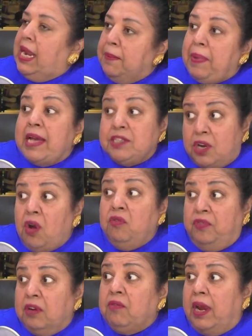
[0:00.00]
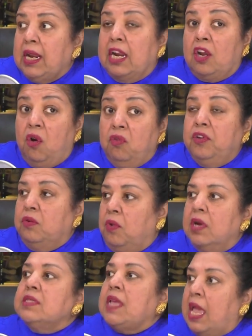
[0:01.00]
past covid right and covid
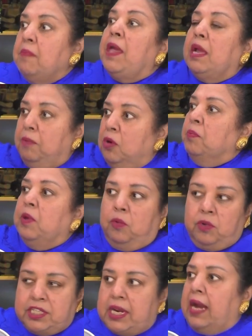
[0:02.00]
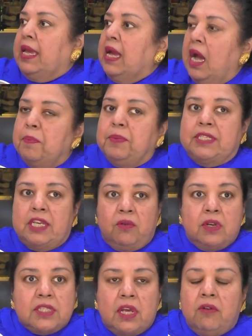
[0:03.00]
was a big boom people were stocking up et
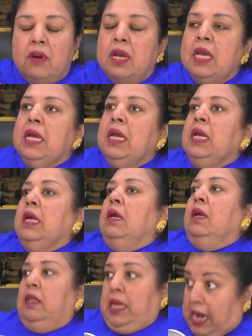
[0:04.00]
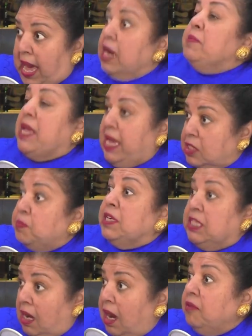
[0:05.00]
cetera et cetera the economy has
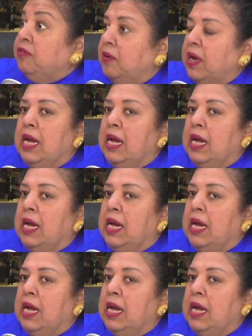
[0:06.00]
been tough.